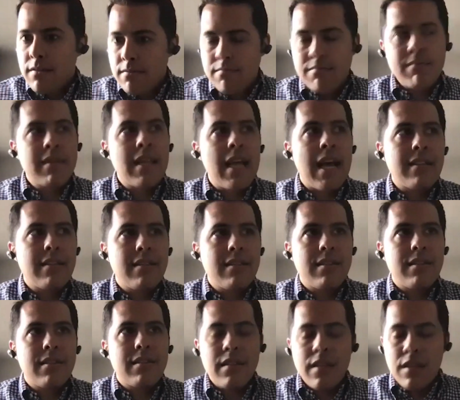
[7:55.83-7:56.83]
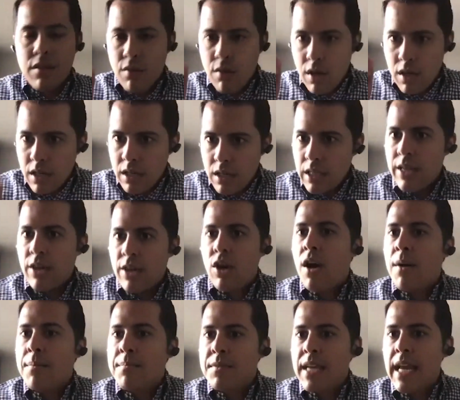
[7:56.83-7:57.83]
that's, a clear
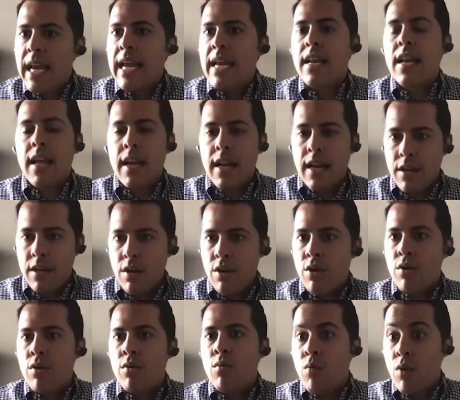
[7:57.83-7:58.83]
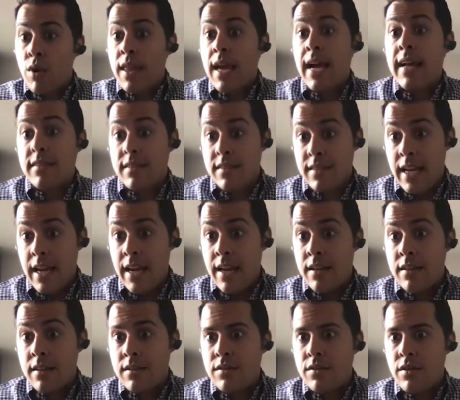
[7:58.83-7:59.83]
update and I know where that
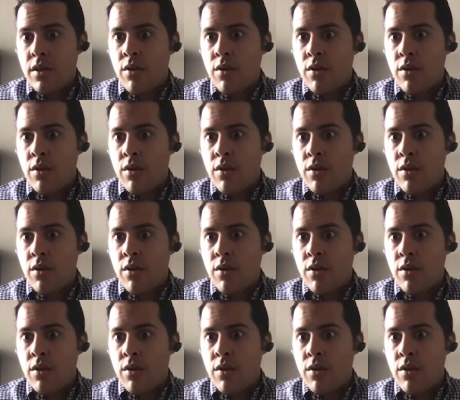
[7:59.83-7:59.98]
stands. So